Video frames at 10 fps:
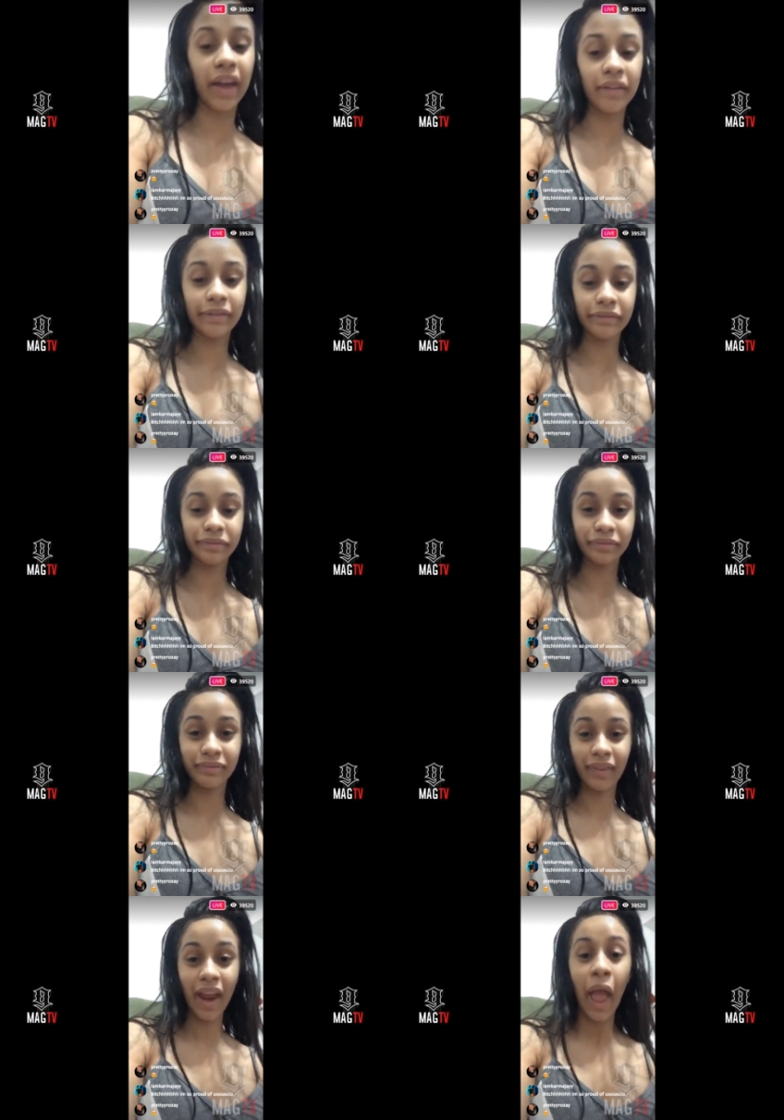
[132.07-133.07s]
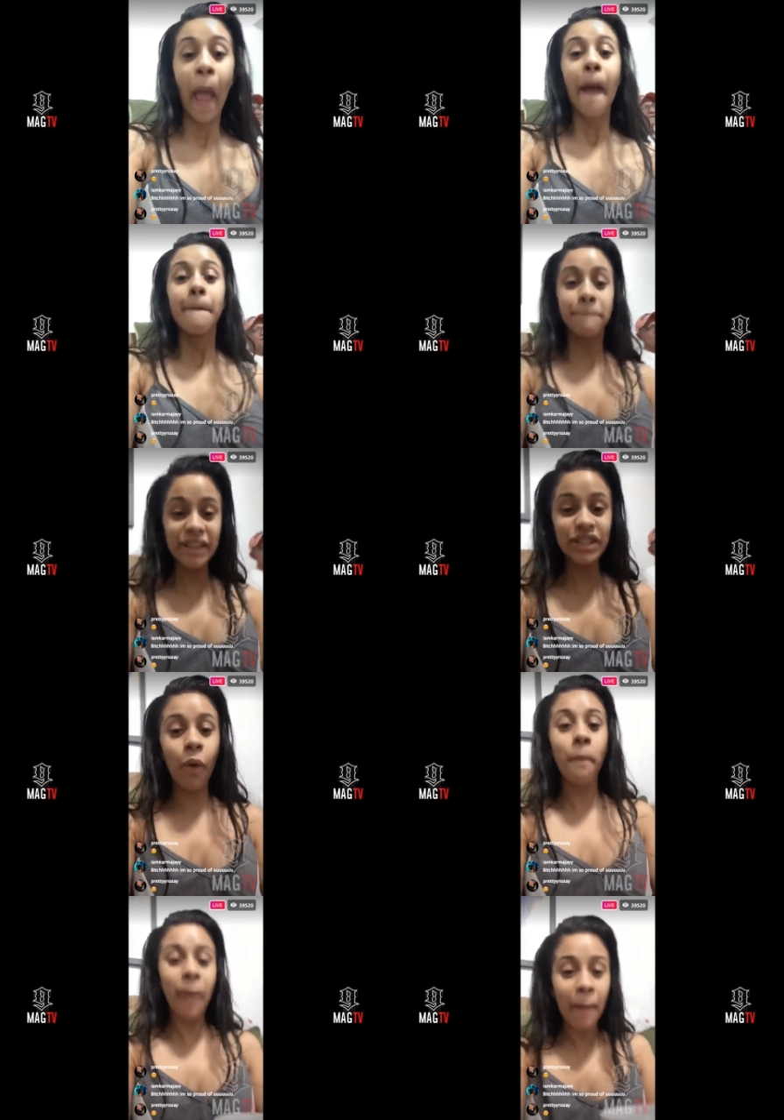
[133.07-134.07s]
Okay.
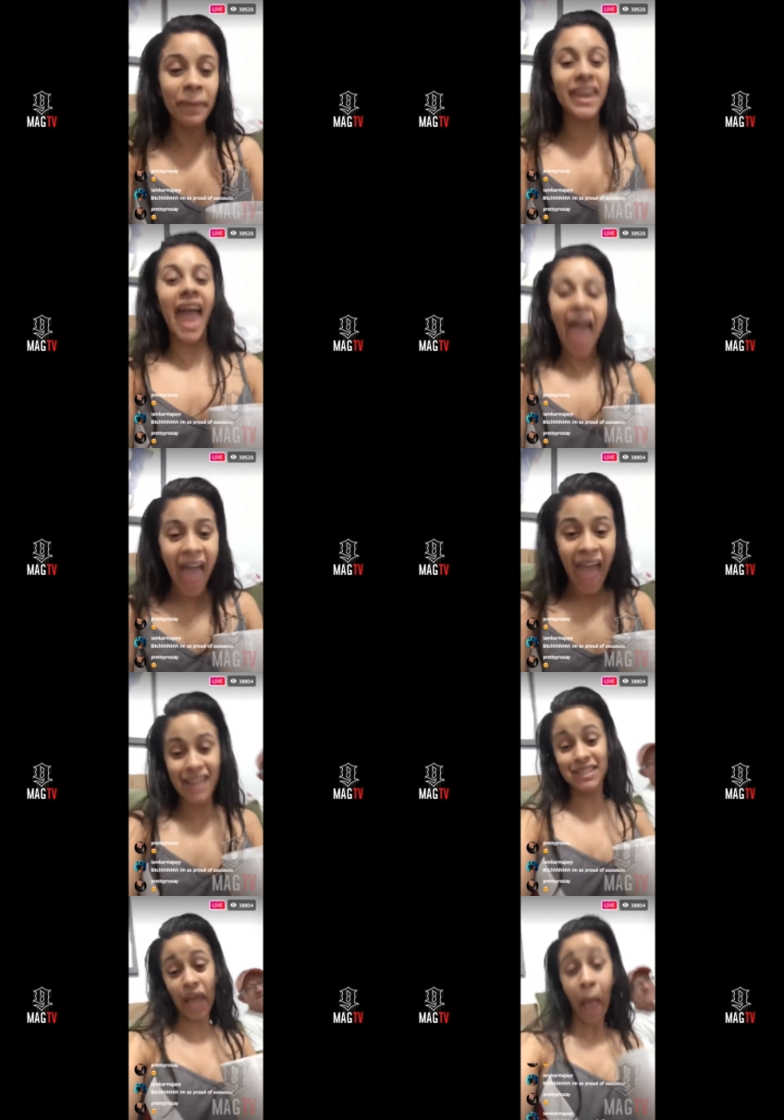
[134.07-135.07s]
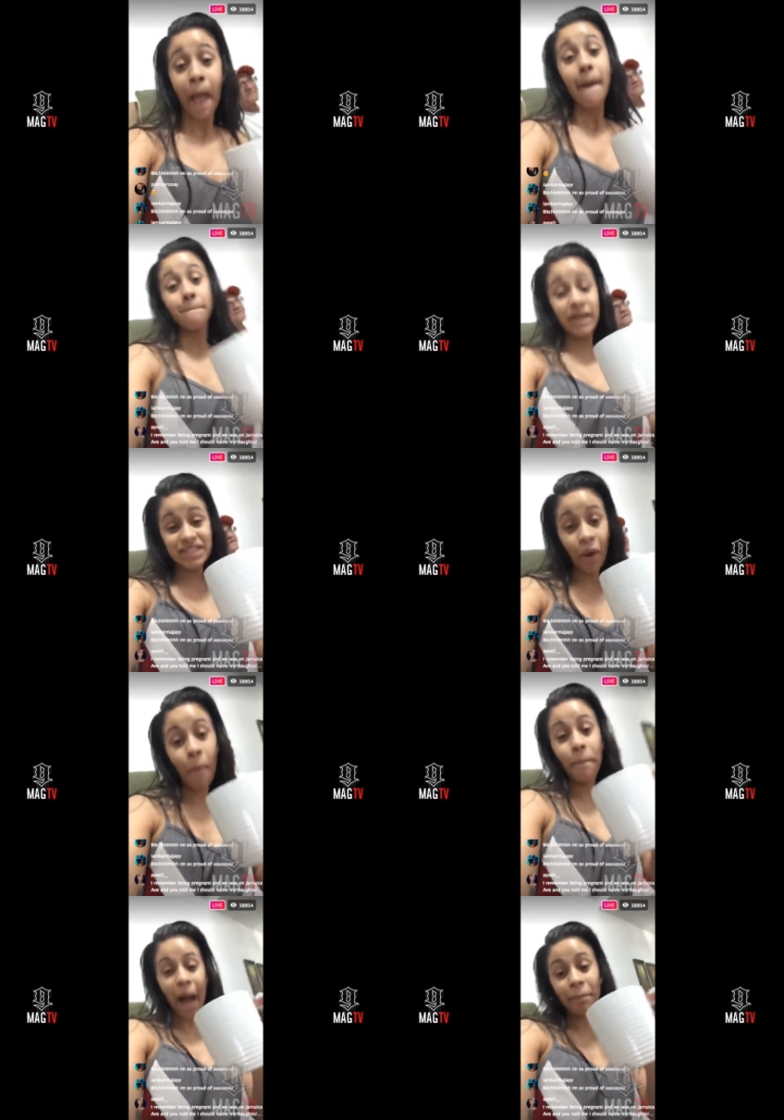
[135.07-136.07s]
Bitch, oh, pop your ass. Bitch,
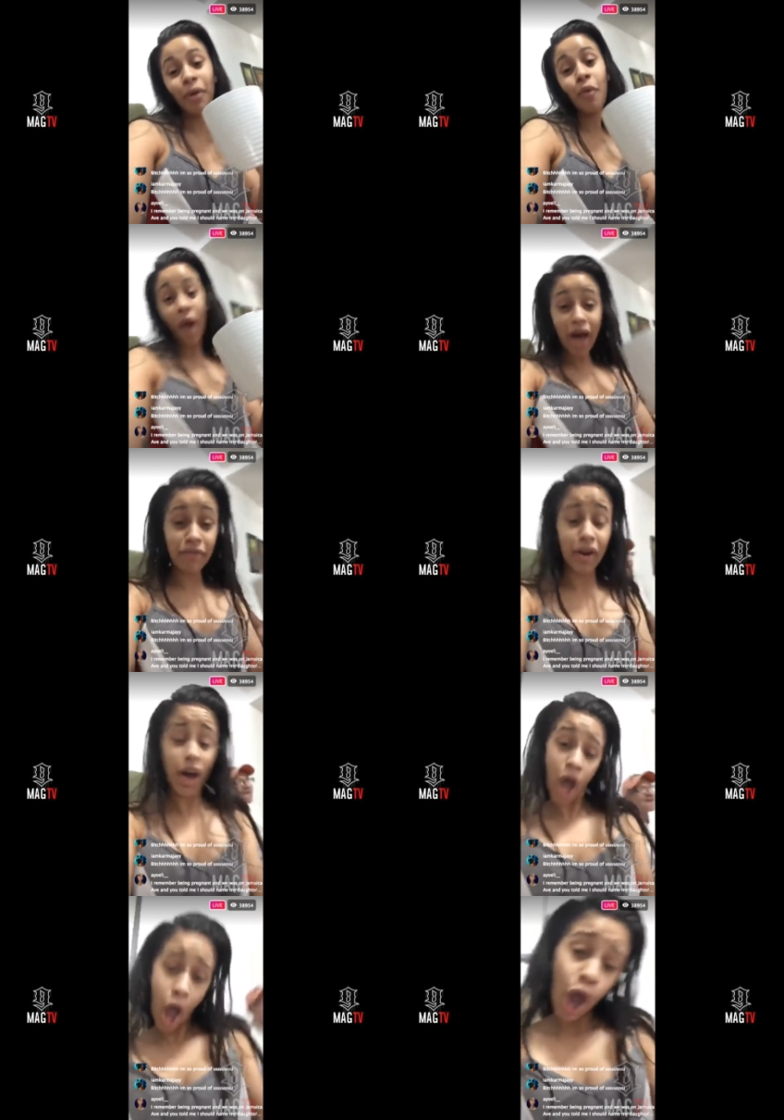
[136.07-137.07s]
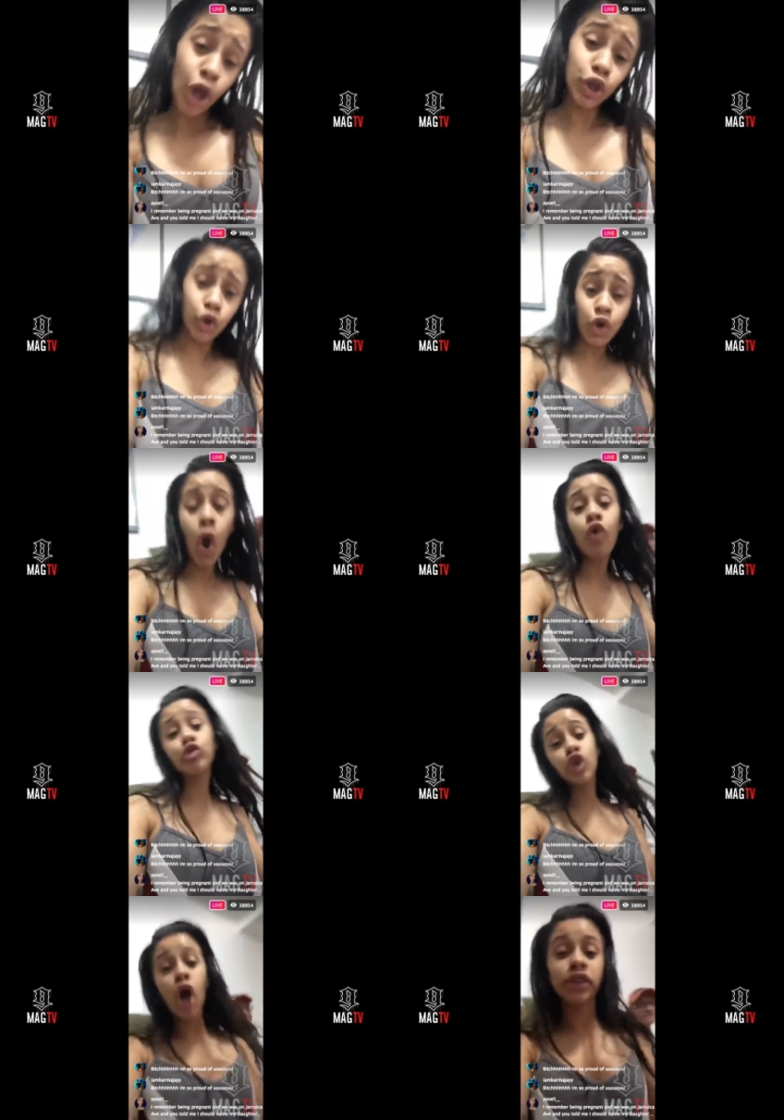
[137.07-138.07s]
I'll pop whoever. You
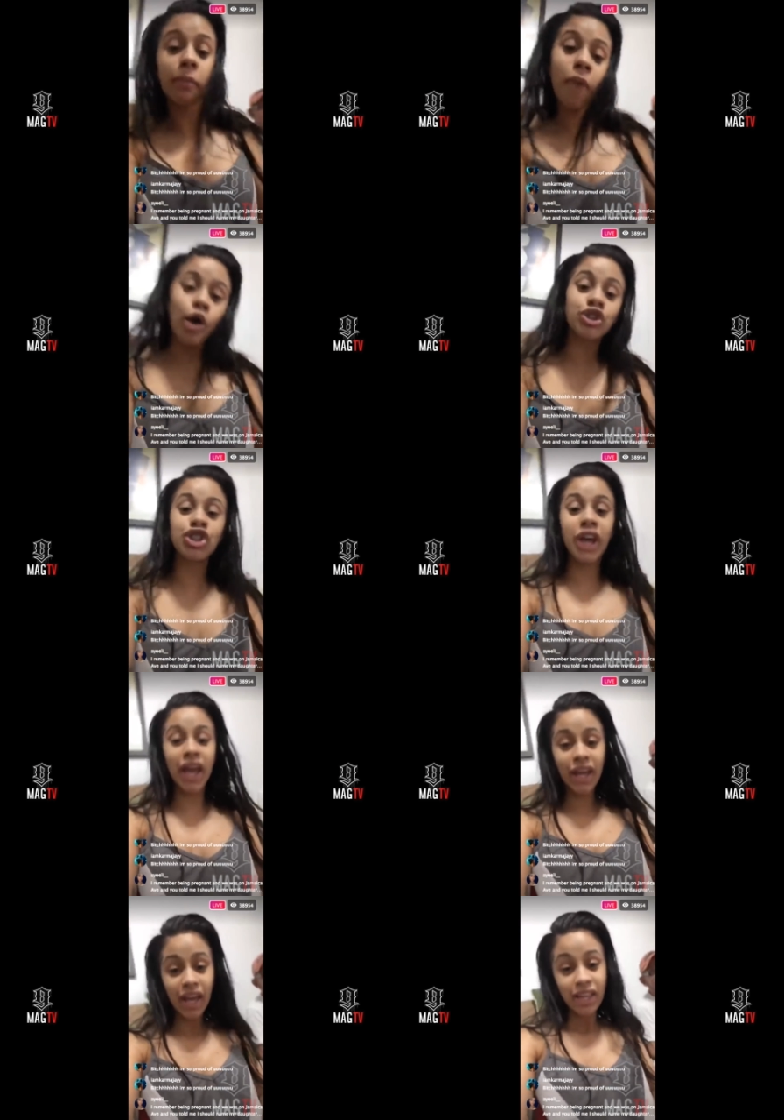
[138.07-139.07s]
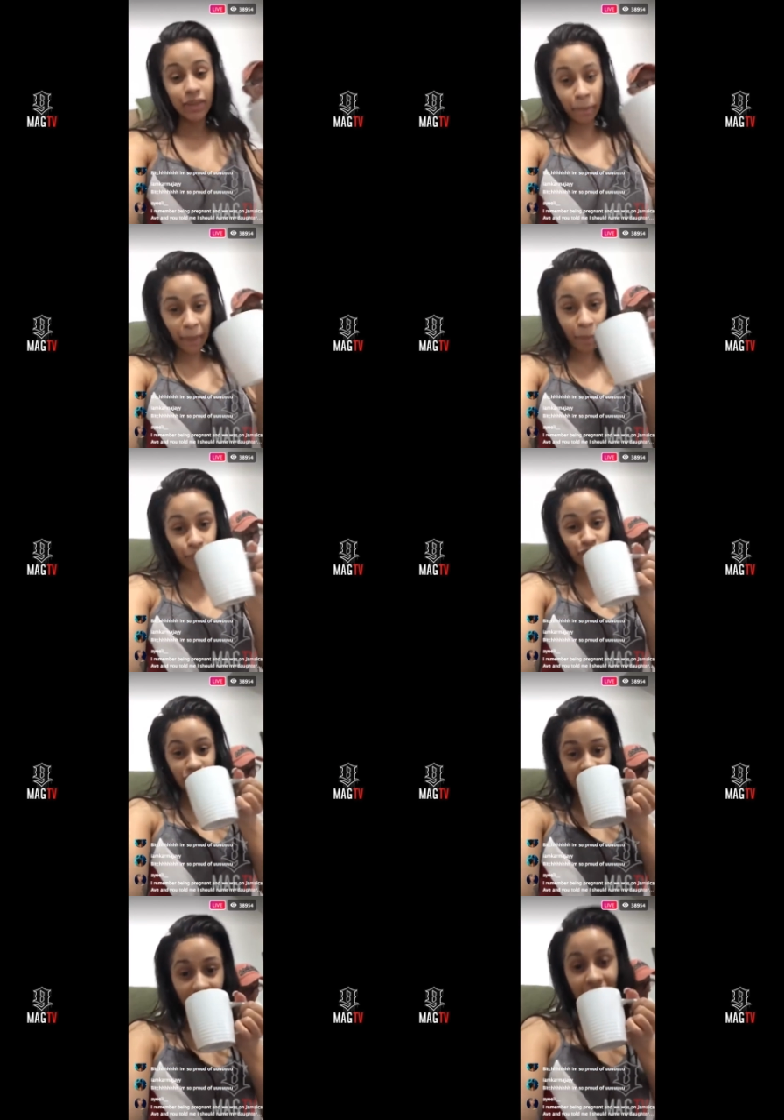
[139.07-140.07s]
know who talk the most shit? The people who
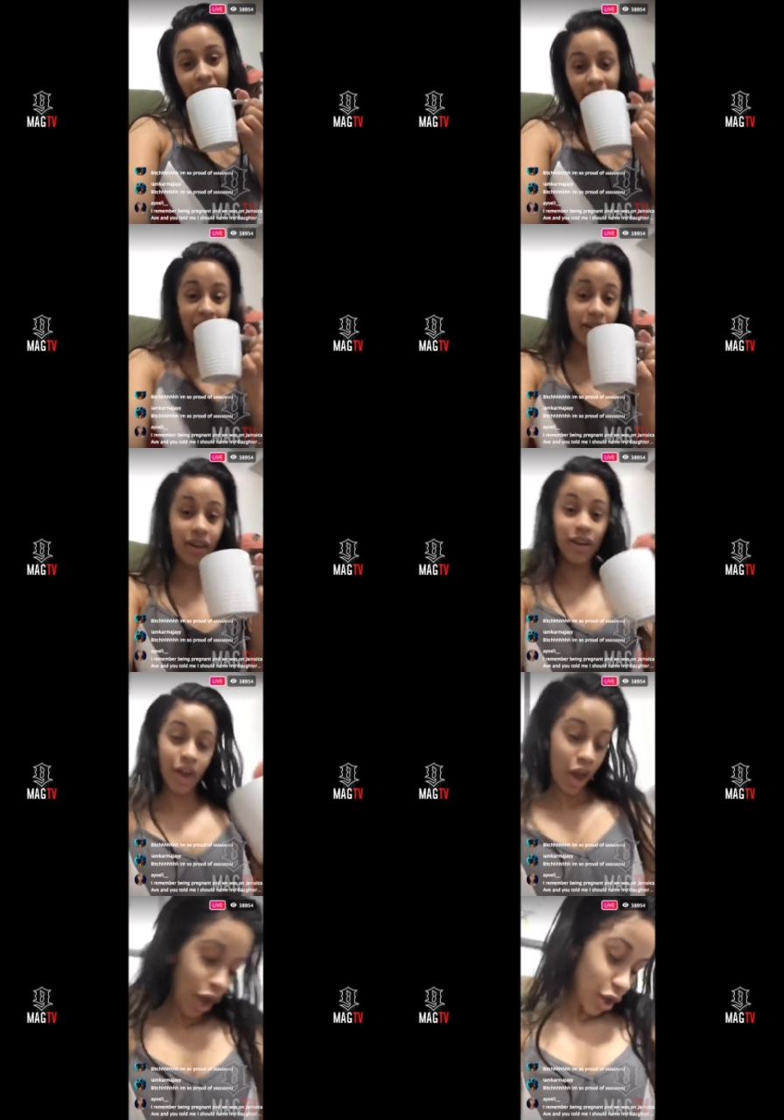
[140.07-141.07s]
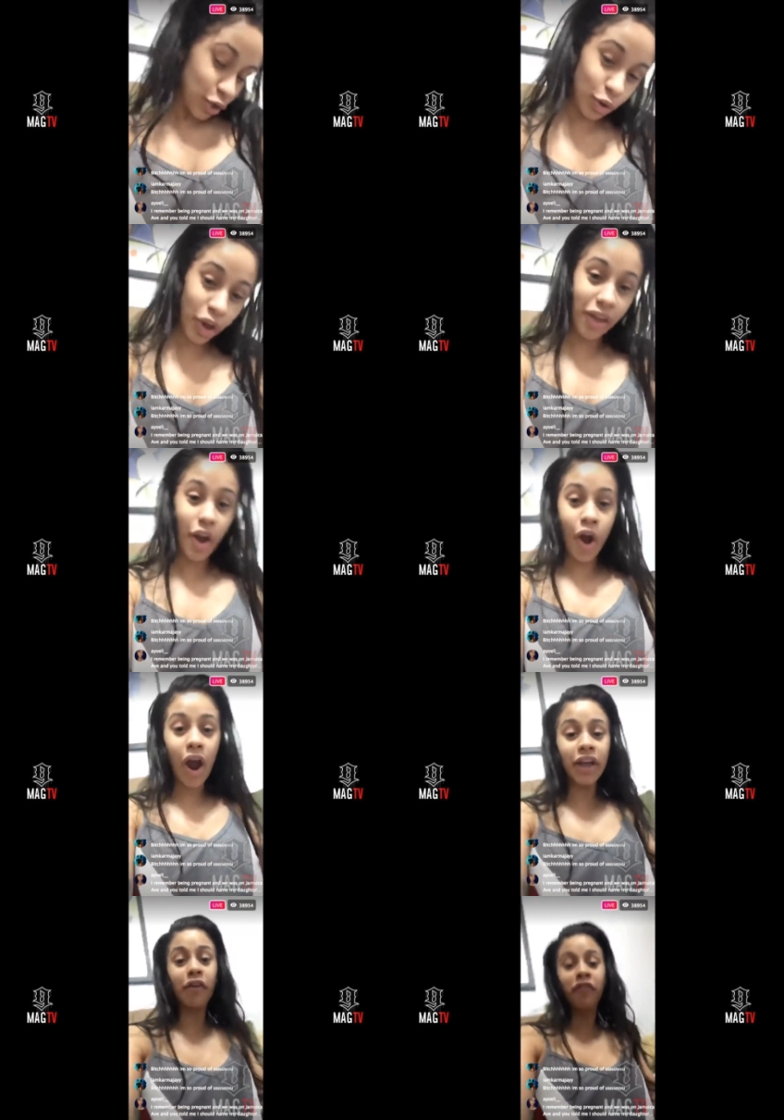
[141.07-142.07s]
shit not together. You know that
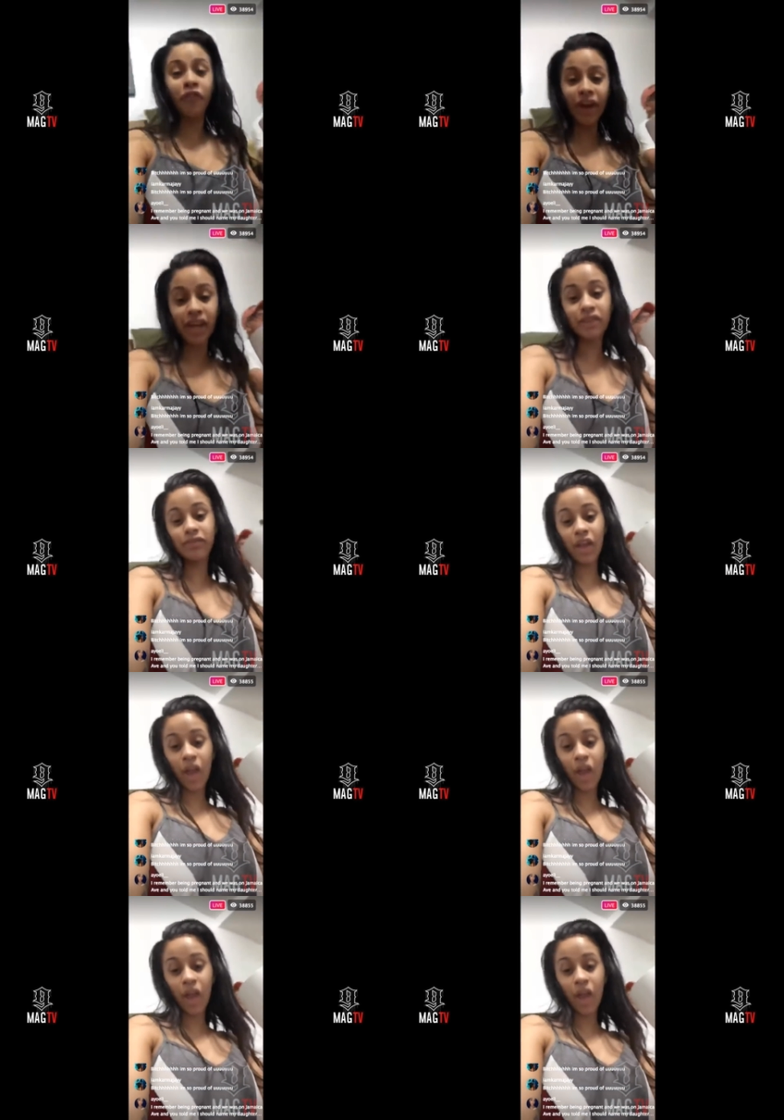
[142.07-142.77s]
cardio freak.